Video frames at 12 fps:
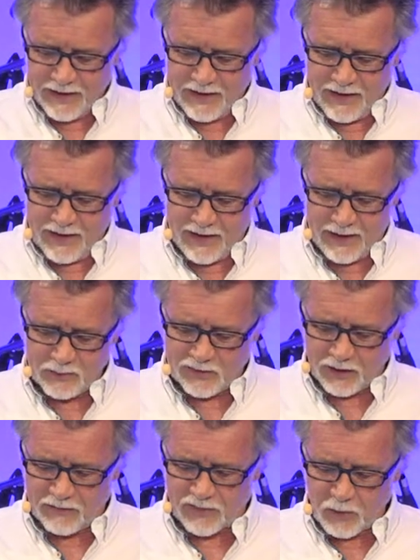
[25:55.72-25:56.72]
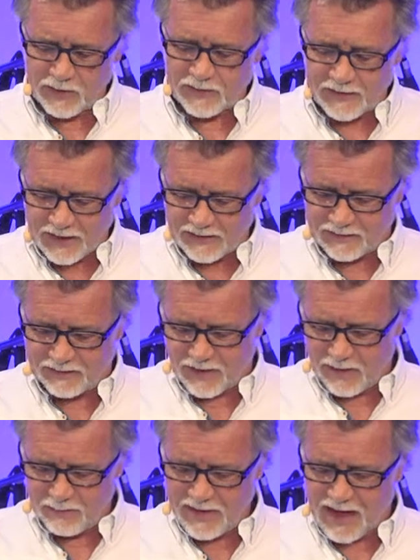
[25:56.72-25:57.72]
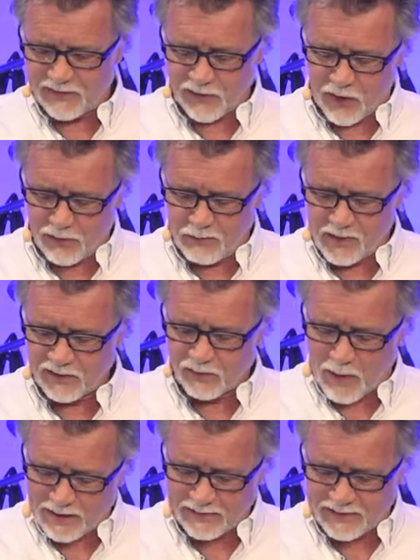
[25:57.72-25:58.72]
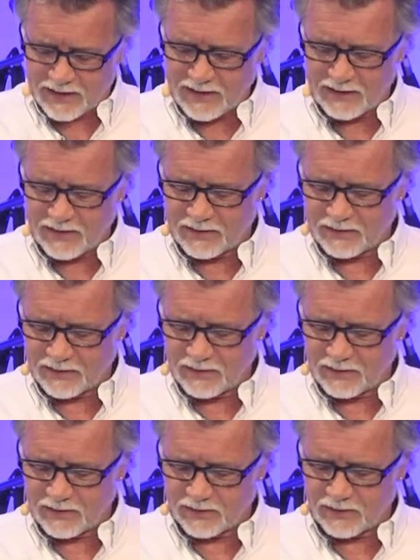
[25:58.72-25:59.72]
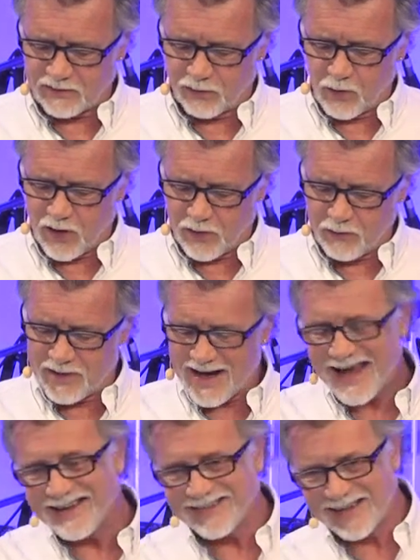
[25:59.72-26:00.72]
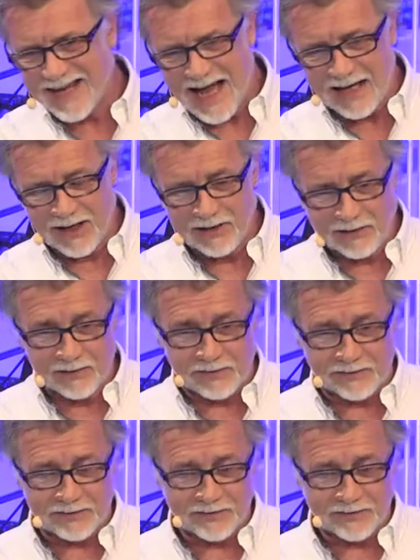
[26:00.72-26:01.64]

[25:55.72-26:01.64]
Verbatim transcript: So if there were 6 of them, that's 120 to 180 gallons,